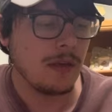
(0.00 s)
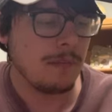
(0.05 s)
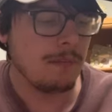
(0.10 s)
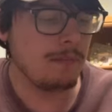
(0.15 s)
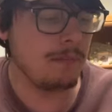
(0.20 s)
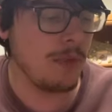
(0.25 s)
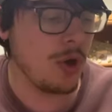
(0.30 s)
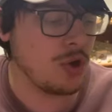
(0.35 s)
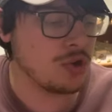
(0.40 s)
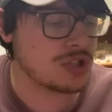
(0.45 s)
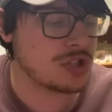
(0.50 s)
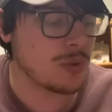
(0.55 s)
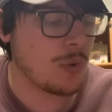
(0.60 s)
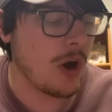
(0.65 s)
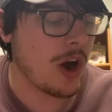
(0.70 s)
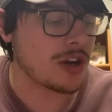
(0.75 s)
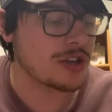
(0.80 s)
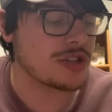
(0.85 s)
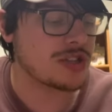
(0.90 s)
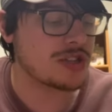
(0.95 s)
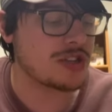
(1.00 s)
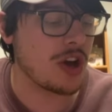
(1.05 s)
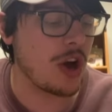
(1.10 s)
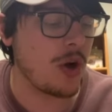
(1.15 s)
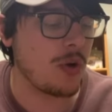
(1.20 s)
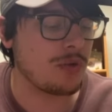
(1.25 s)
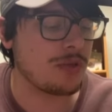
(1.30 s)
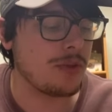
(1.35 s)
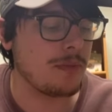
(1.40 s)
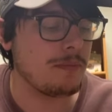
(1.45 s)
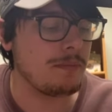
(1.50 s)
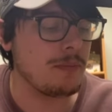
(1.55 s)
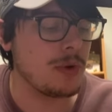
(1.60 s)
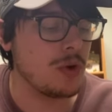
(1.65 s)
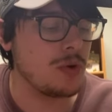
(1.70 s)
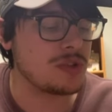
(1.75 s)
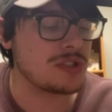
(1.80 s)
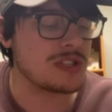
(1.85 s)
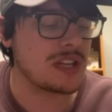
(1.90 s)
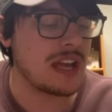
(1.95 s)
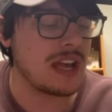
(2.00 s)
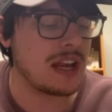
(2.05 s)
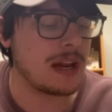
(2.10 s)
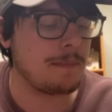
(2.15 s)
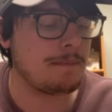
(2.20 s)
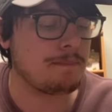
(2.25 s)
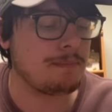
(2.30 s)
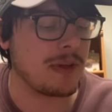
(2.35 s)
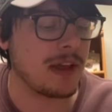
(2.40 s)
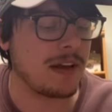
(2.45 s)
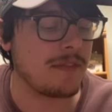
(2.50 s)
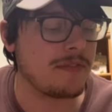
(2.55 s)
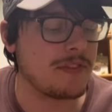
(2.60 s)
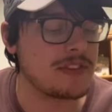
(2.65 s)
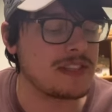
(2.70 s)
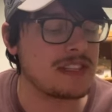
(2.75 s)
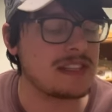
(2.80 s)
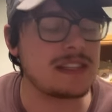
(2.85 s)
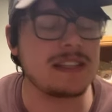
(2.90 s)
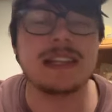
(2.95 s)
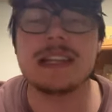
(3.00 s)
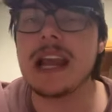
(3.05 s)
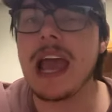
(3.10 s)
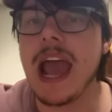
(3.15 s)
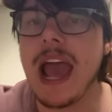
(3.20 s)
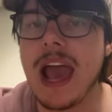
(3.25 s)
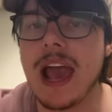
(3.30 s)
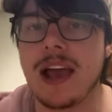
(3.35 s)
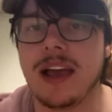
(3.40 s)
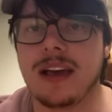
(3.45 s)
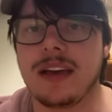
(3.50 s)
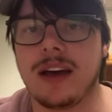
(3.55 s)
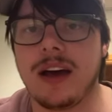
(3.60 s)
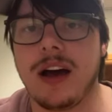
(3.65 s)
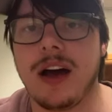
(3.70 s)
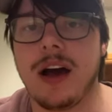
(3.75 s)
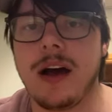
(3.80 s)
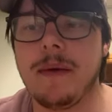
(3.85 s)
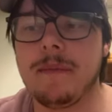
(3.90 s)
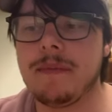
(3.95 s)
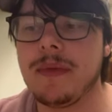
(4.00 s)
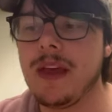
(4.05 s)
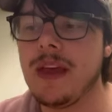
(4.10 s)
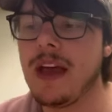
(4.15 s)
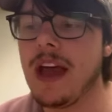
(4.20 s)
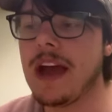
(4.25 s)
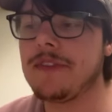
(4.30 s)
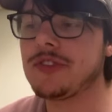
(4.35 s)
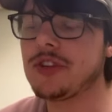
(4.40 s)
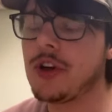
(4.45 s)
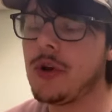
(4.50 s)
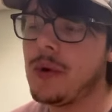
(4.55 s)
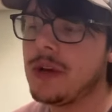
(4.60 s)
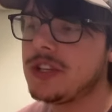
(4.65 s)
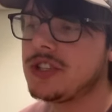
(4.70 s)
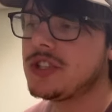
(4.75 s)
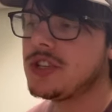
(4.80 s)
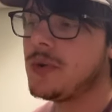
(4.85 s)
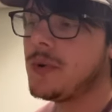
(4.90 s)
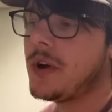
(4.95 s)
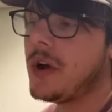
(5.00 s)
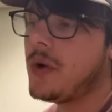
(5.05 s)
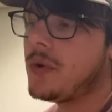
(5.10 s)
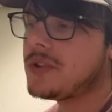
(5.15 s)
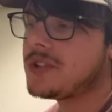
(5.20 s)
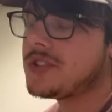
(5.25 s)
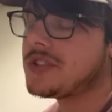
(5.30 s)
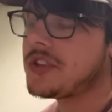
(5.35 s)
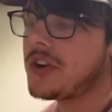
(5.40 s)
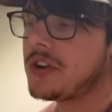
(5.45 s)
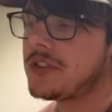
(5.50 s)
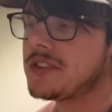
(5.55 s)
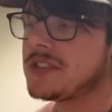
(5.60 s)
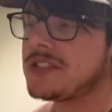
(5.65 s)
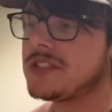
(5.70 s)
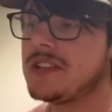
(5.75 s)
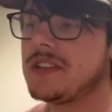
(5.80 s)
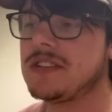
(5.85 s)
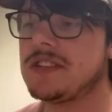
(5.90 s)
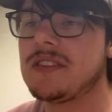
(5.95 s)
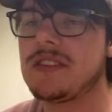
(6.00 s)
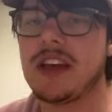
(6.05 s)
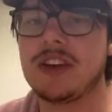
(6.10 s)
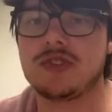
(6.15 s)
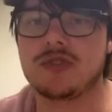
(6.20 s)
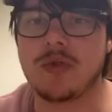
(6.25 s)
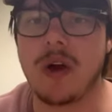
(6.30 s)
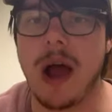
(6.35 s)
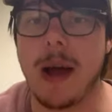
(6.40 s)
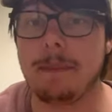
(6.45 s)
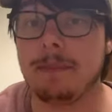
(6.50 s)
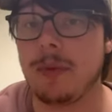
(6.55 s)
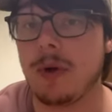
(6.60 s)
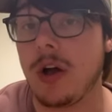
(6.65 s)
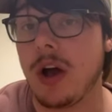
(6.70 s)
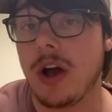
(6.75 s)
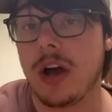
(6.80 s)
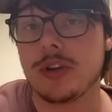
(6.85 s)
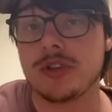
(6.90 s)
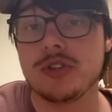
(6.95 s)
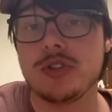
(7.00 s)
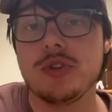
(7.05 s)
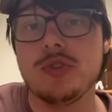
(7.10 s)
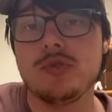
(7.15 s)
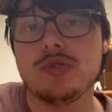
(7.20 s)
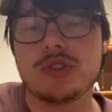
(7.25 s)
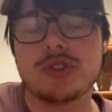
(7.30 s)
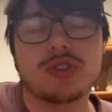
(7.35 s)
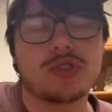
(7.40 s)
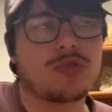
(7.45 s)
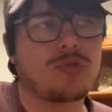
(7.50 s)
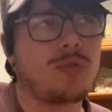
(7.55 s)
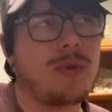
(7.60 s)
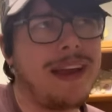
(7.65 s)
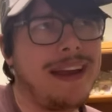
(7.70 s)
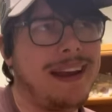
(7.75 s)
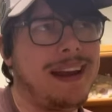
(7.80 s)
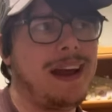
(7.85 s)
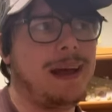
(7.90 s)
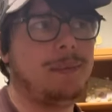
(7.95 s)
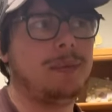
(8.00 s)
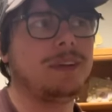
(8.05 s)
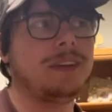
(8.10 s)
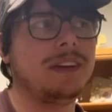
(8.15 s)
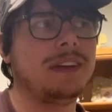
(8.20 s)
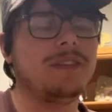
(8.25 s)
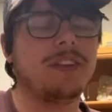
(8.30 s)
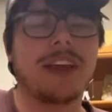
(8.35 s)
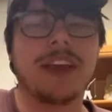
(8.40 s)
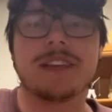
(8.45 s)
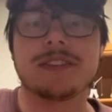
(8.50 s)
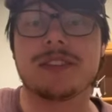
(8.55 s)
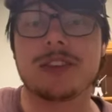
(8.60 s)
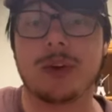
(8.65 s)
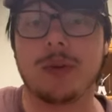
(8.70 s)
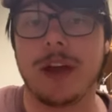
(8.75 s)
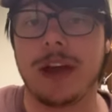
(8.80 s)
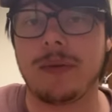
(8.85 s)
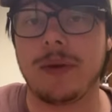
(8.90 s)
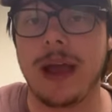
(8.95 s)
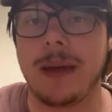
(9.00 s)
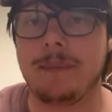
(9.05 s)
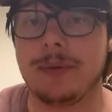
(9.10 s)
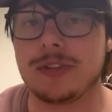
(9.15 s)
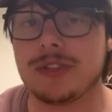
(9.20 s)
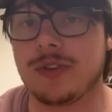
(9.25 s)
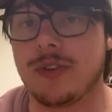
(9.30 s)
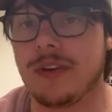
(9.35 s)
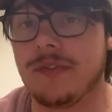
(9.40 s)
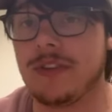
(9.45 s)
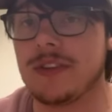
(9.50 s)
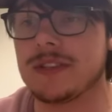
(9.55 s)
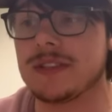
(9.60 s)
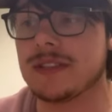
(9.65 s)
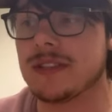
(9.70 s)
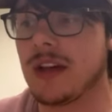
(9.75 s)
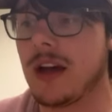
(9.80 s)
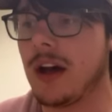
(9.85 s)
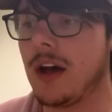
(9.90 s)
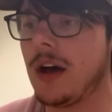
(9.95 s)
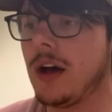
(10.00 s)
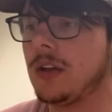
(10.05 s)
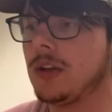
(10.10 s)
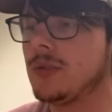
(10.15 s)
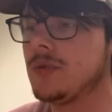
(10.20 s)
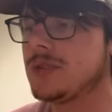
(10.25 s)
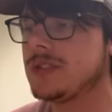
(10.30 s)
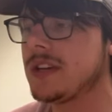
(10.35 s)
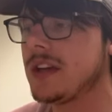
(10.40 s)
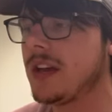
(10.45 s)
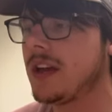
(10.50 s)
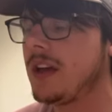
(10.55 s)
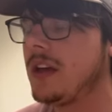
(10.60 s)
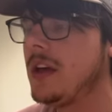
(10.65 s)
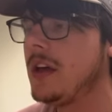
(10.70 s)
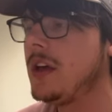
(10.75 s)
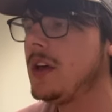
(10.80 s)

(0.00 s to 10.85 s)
Moose Watch. So the Moose hit a bit of a snag. Um, after going 2-0 to start the season, they drop uh, two straight, I believe, against the Grand Rapids Griffins, uh, losing